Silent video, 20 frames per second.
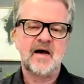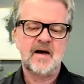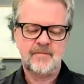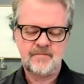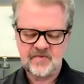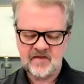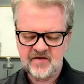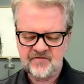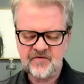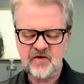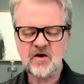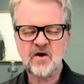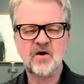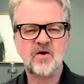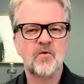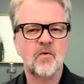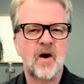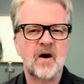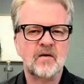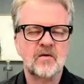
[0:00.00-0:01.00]
If you go
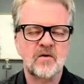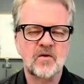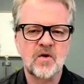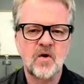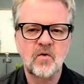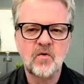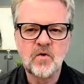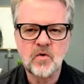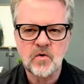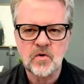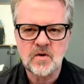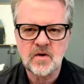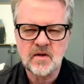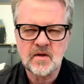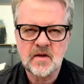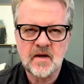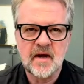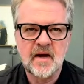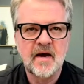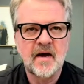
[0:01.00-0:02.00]
to our local
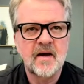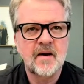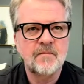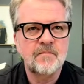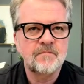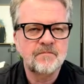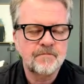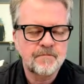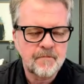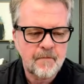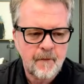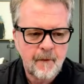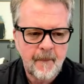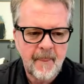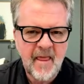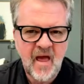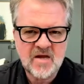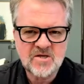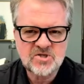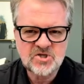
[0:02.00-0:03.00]

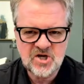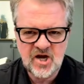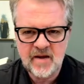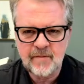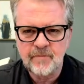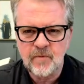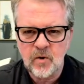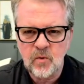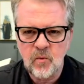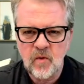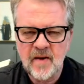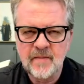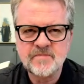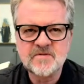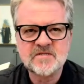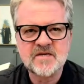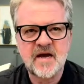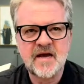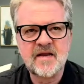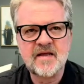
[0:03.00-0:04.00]
chamber
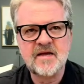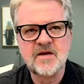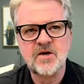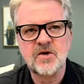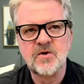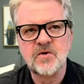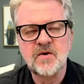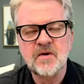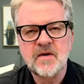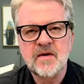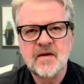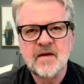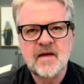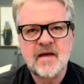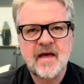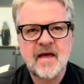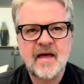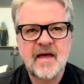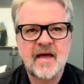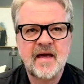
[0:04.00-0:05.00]
website here,
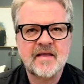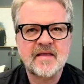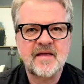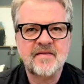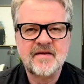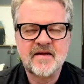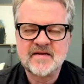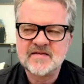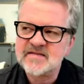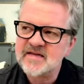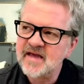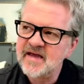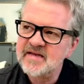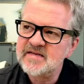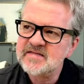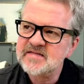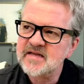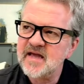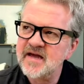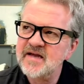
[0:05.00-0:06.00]
and I think it's
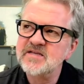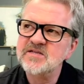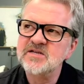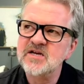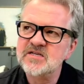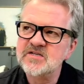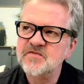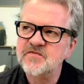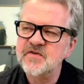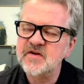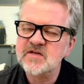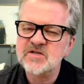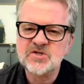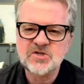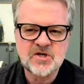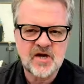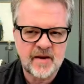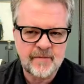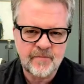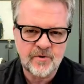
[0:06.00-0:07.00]

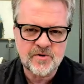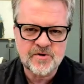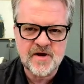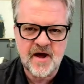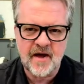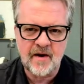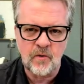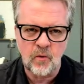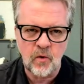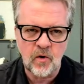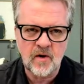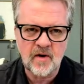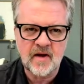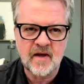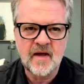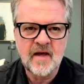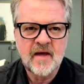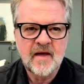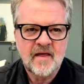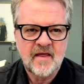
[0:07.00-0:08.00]
hsvchamber.org,
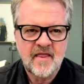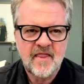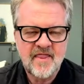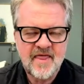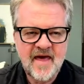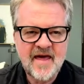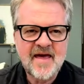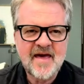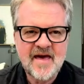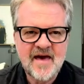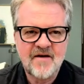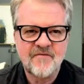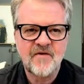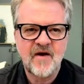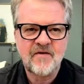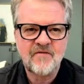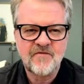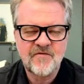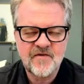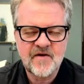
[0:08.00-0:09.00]
they have
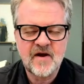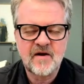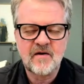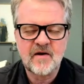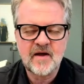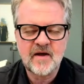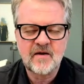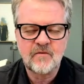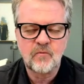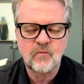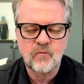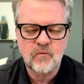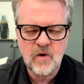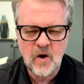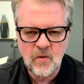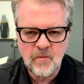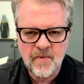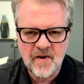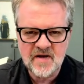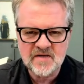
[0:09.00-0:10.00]
a very
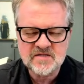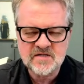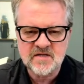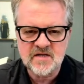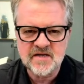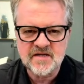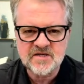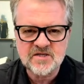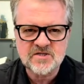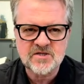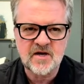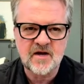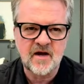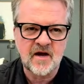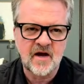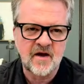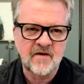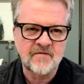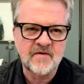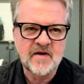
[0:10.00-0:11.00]
robust list
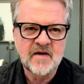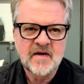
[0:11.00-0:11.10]
of